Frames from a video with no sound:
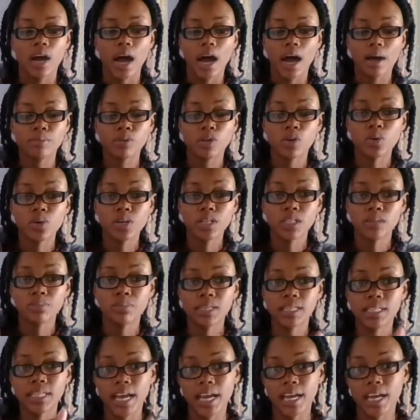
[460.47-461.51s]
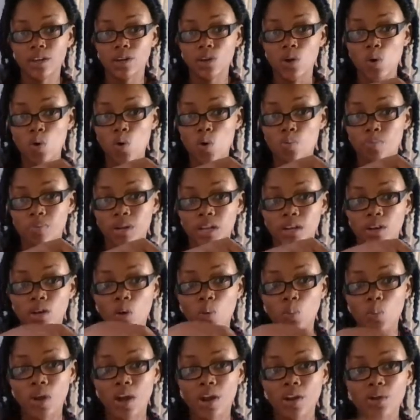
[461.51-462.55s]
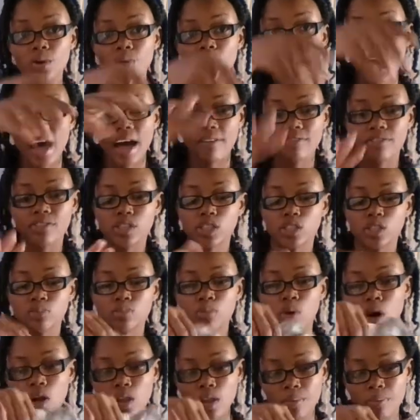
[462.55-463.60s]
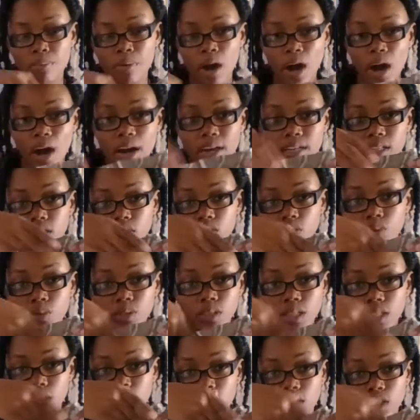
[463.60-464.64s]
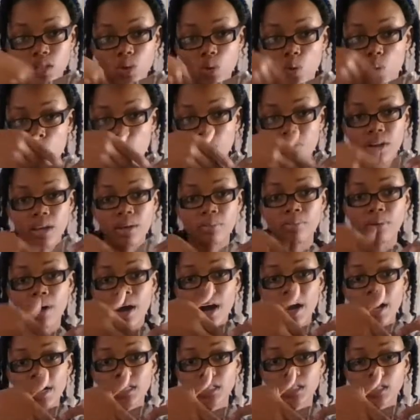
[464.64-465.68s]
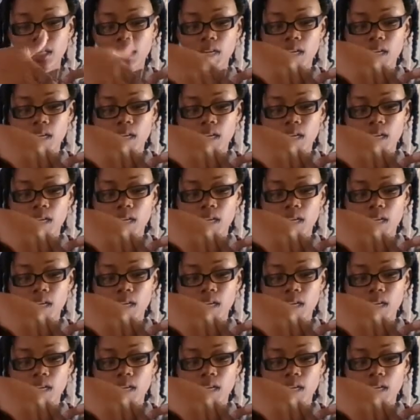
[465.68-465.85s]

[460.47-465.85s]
I'm going to be taking the opening. Now where you have the smaller part, so this is the opening part,